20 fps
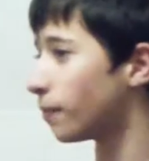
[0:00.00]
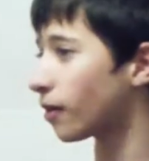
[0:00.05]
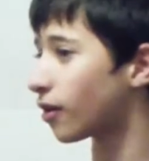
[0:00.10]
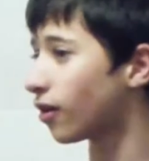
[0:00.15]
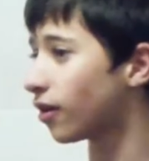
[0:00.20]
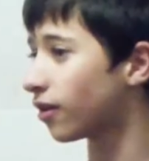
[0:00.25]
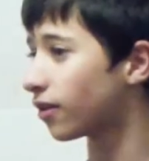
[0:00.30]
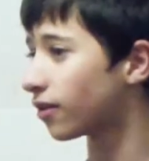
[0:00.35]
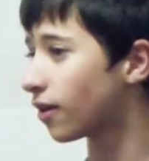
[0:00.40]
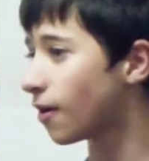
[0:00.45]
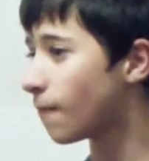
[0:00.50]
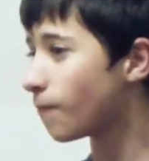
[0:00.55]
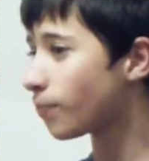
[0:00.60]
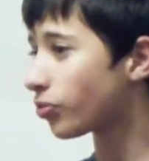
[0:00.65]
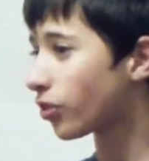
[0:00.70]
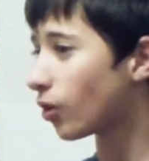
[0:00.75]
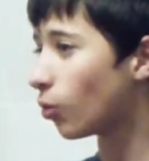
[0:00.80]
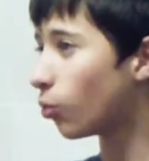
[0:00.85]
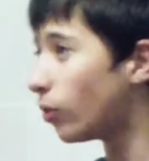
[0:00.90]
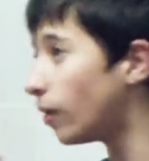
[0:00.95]
because
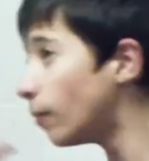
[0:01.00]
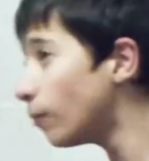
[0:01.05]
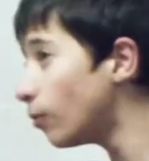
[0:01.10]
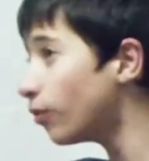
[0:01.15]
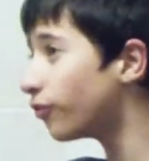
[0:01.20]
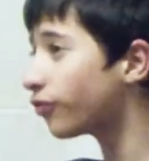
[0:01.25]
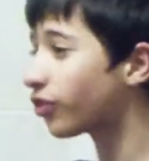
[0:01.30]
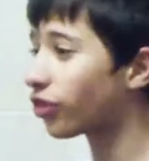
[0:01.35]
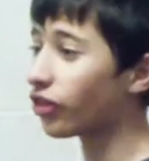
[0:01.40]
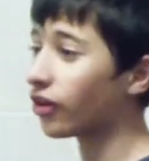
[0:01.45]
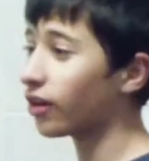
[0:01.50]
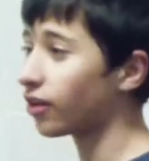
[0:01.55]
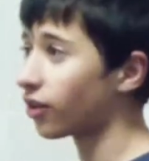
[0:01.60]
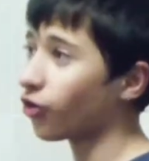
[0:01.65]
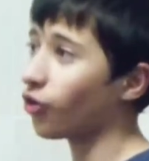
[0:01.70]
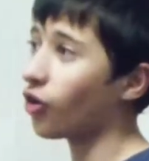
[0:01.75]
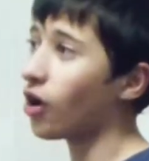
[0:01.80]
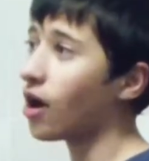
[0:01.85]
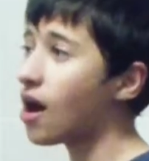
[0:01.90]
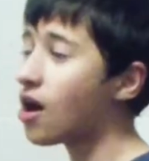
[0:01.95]
we moved things
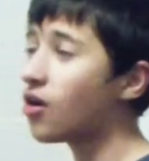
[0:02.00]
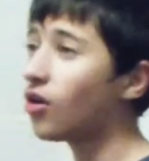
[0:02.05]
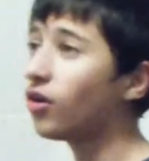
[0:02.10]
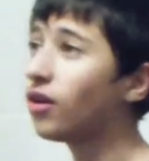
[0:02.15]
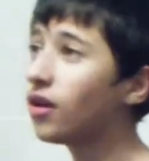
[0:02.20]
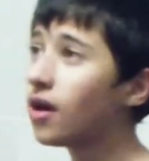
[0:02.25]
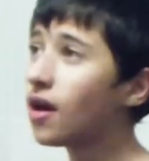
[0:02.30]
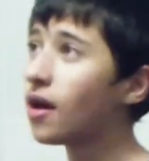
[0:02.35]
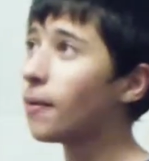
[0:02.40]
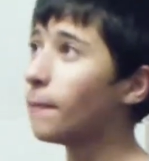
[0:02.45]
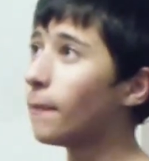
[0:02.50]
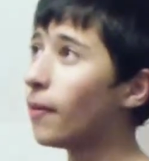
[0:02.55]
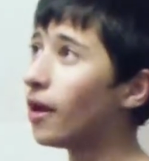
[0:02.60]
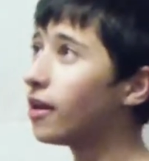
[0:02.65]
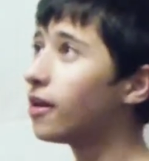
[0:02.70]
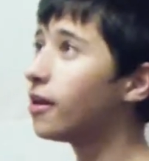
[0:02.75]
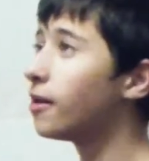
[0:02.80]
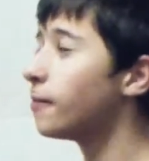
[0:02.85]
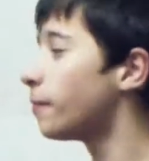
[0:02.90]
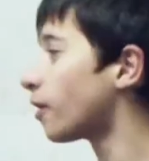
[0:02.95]
around,
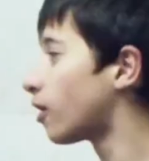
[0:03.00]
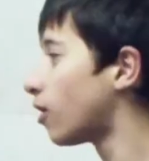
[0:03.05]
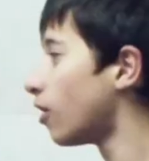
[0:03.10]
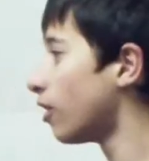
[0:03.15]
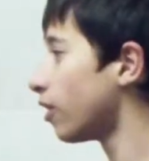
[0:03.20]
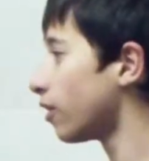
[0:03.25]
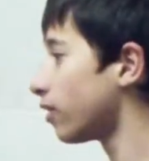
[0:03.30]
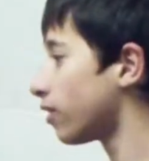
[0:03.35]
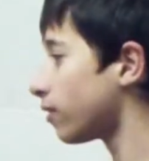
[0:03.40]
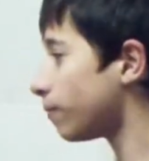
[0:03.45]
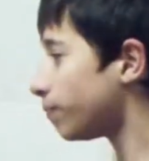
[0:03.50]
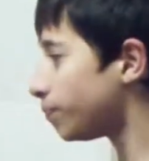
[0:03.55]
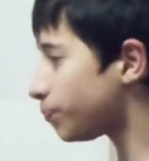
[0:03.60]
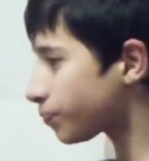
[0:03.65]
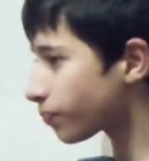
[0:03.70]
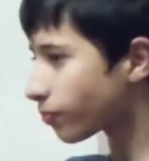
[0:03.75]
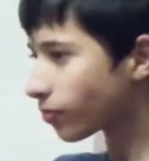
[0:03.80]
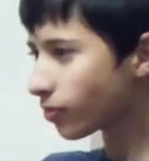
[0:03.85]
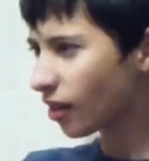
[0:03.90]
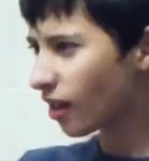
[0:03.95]
mainly because
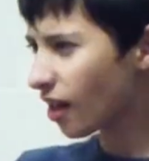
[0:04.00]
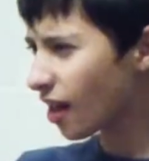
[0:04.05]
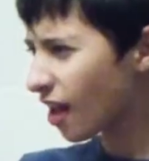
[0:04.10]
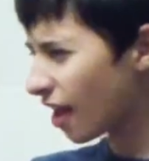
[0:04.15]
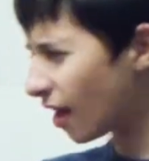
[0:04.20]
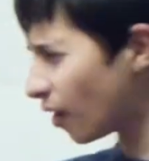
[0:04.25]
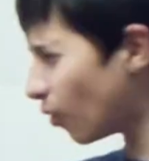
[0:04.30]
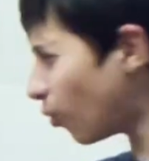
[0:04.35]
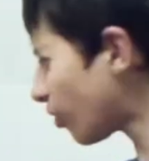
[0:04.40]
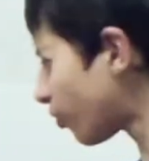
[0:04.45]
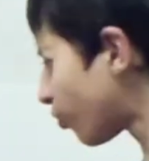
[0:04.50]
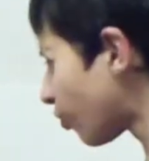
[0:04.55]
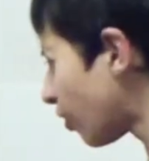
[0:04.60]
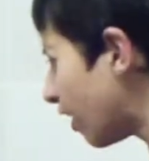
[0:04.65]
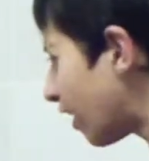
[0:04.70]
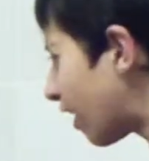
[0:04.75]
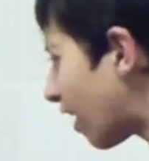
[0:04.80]
it was really